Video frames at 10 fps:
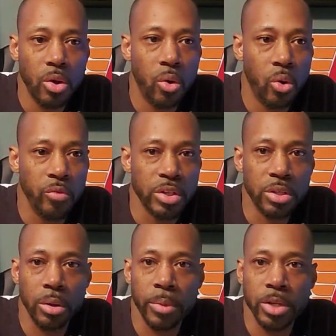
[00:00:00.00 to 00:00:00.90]
or if it's
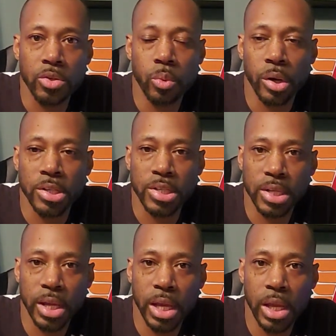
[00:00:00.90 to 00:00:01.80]
something that you want to
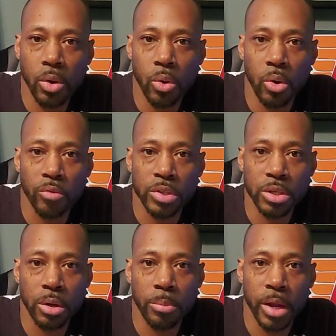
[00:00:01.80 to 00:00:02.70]
see, or if it's
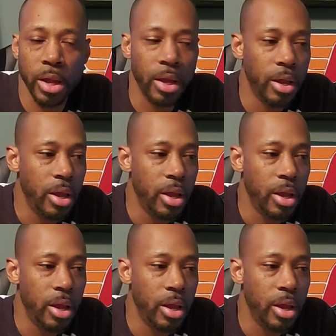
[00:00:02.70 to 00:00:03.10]
something that,